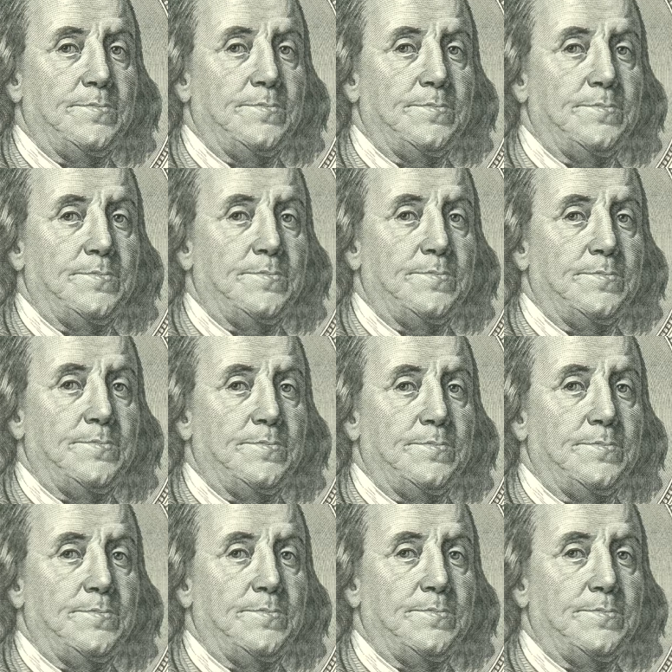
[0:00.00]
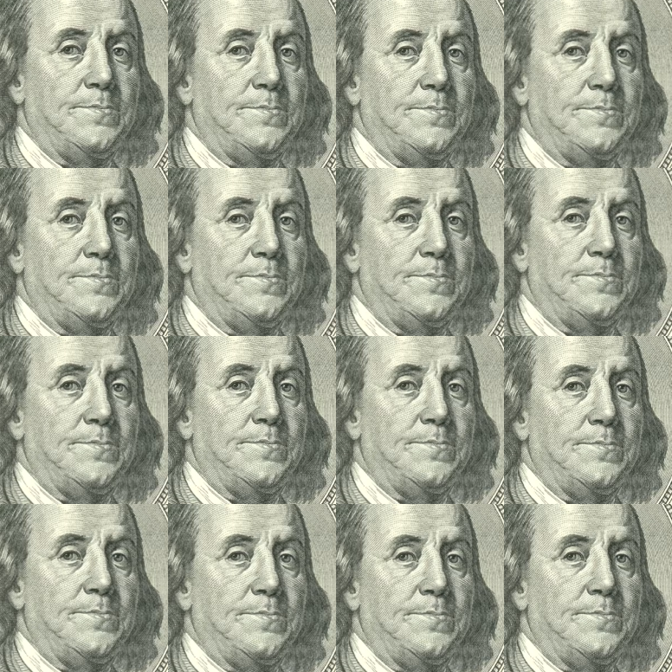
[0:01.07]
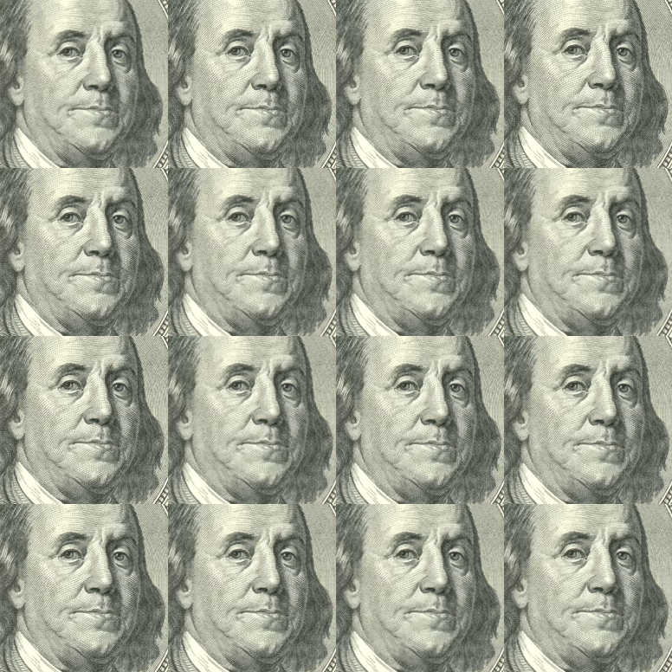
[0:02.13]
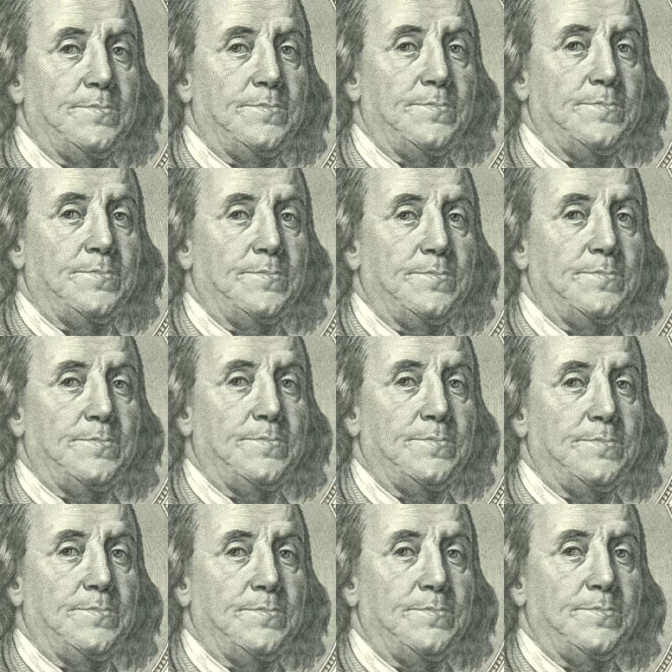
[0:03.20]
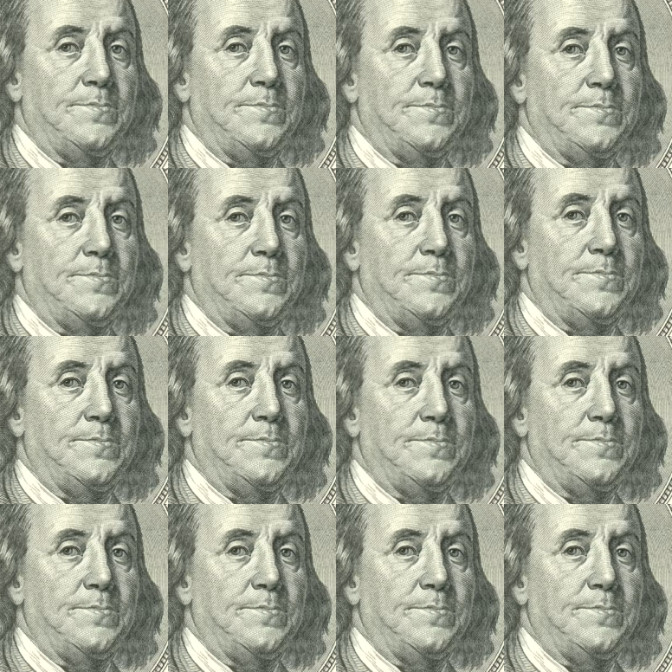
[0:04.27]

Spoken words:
No one is speaking in this clip.